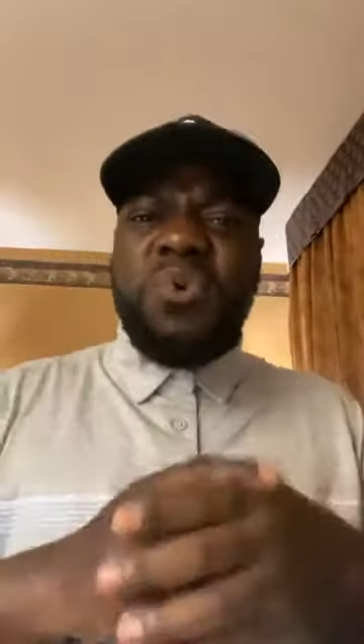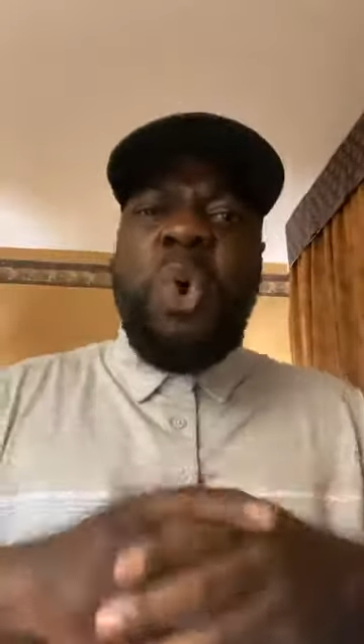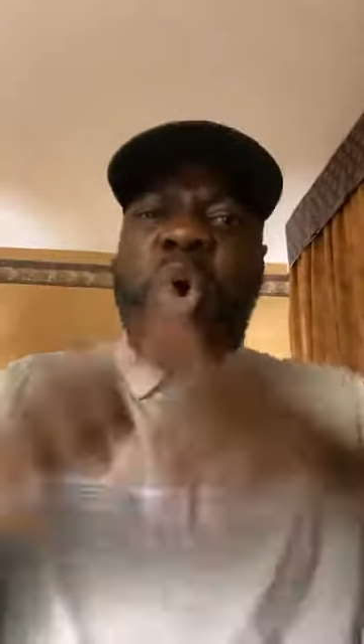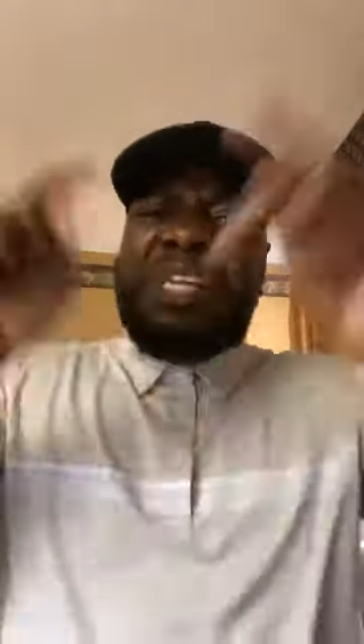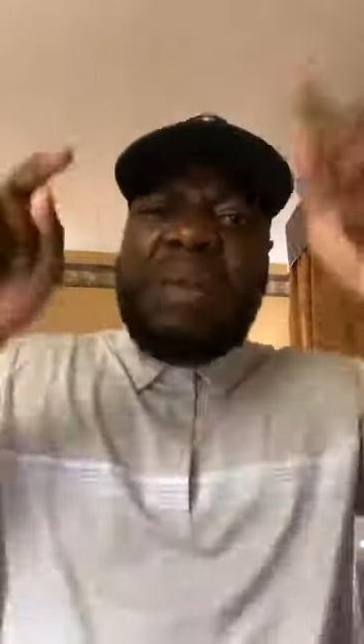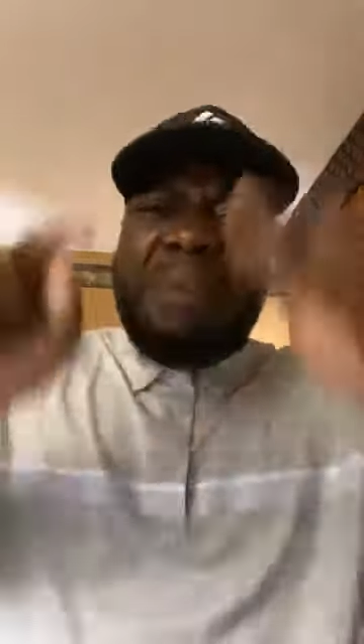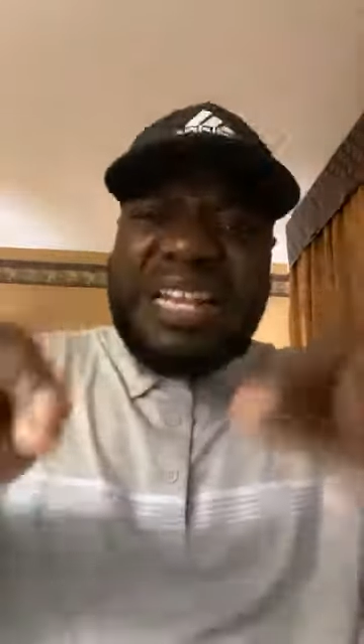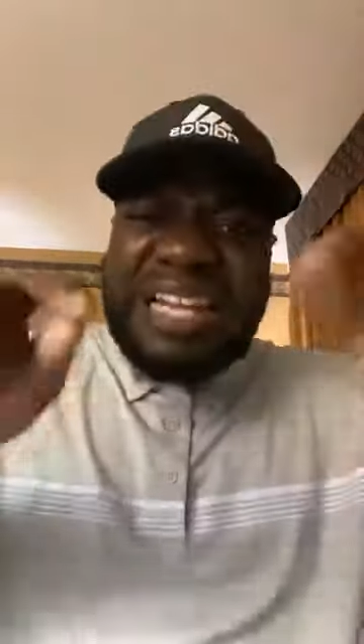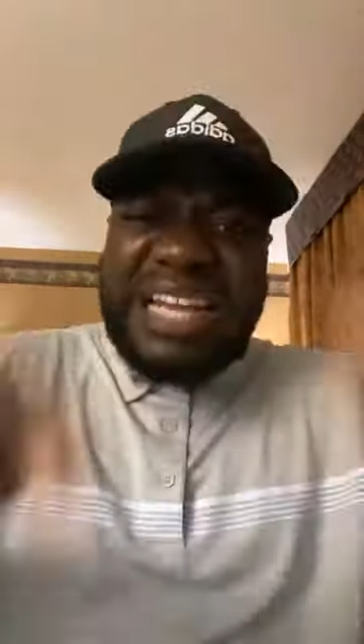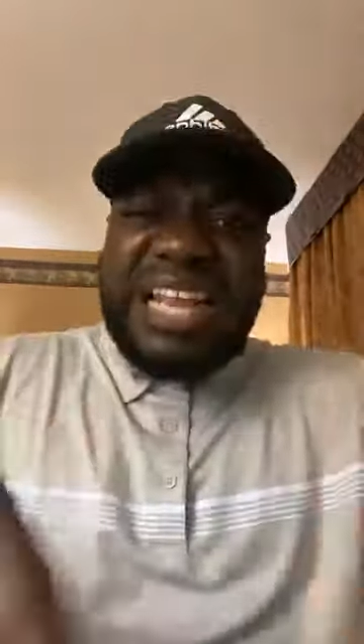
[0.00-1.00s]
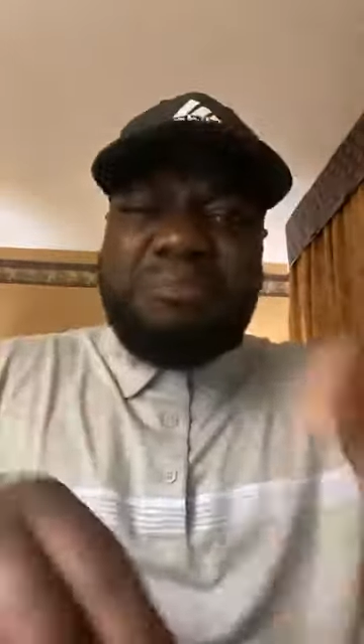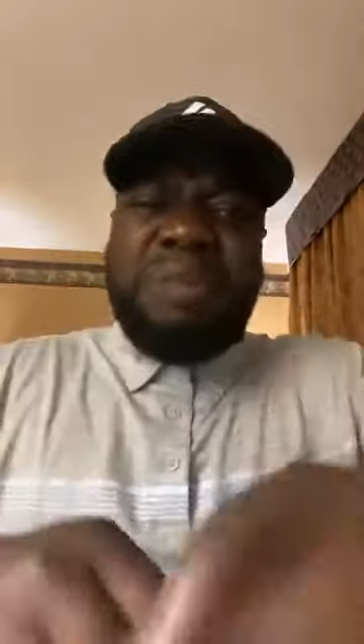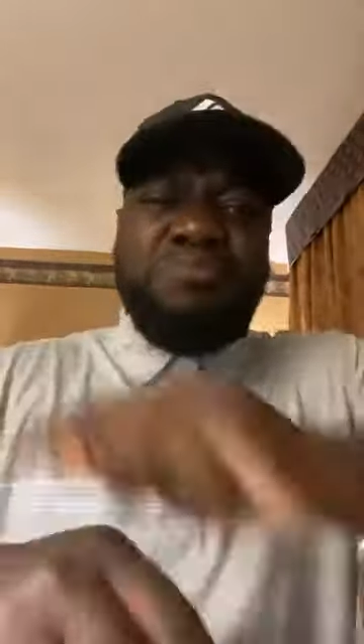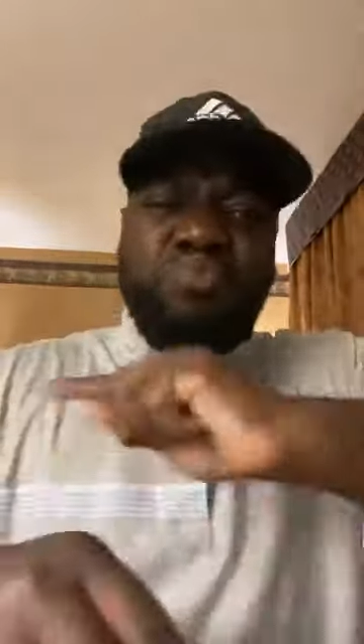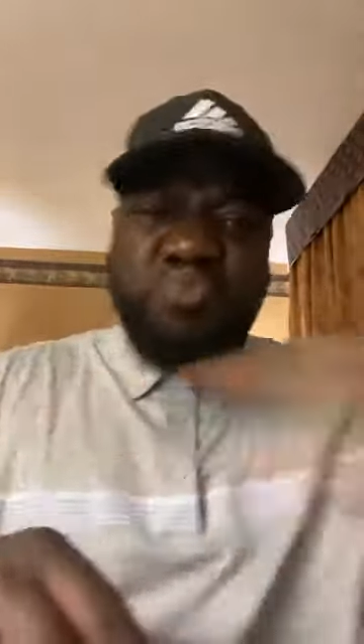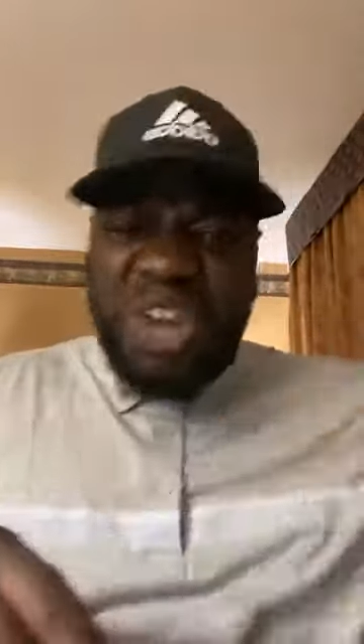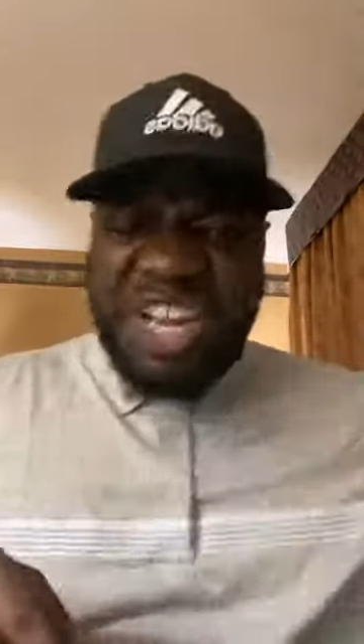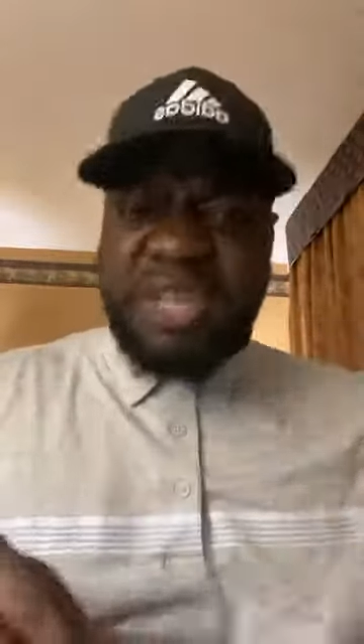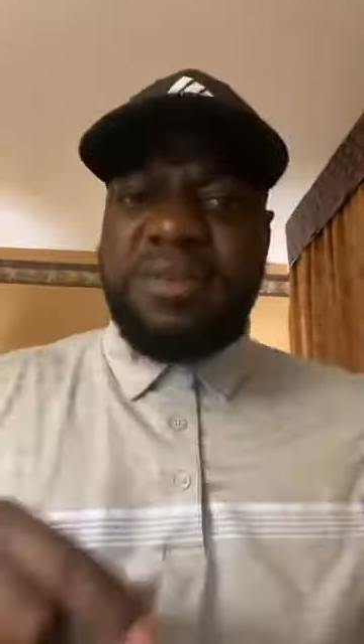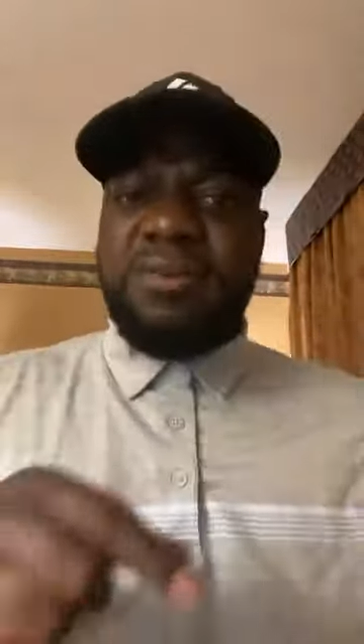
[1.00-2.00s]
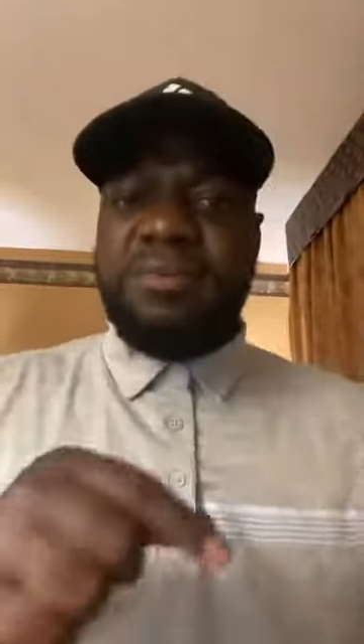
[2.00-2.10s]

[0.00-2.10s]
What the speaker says: O ye mata na de gbe mwere.